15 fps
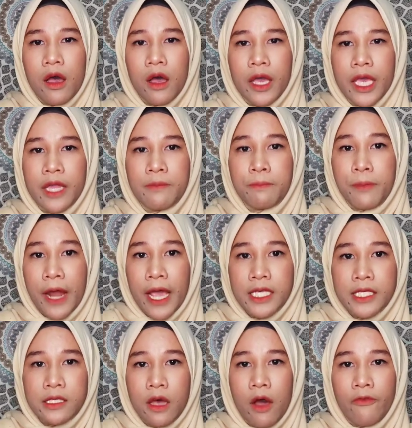in
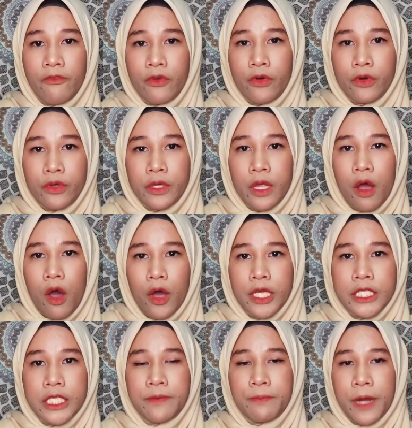price of good
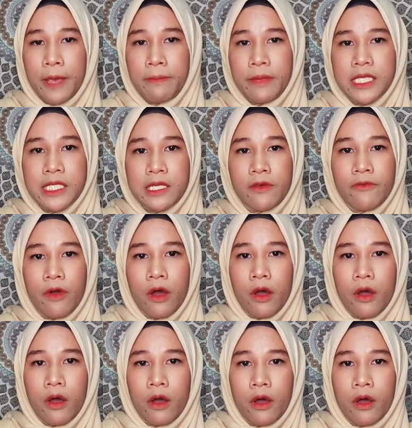on the premise
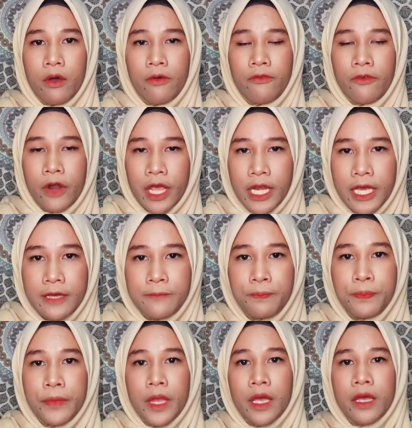of foreigner.
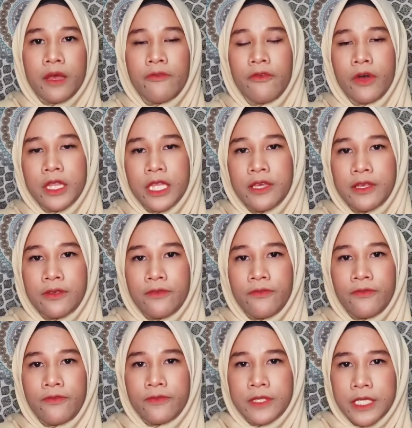43%
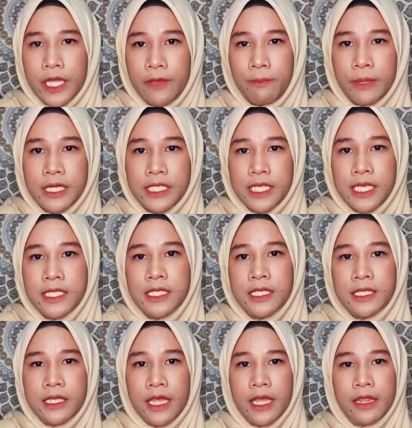
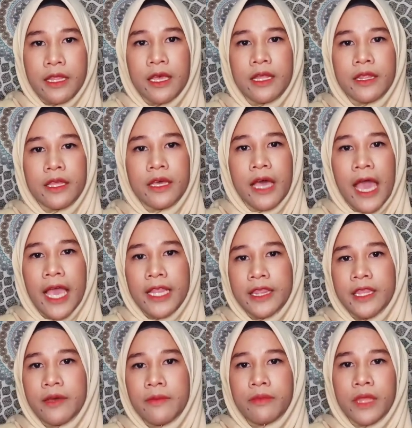state the
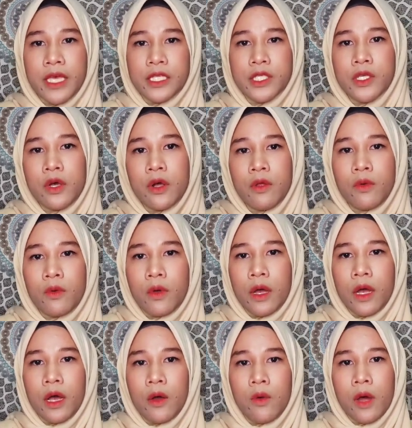item they sold
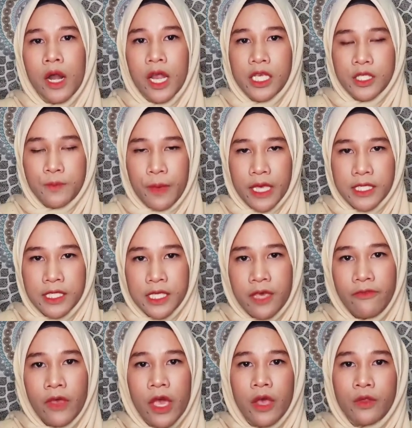were
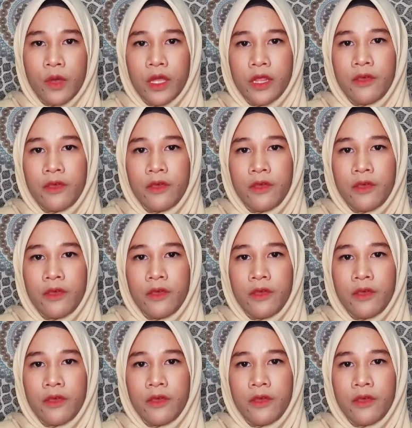expensive. 28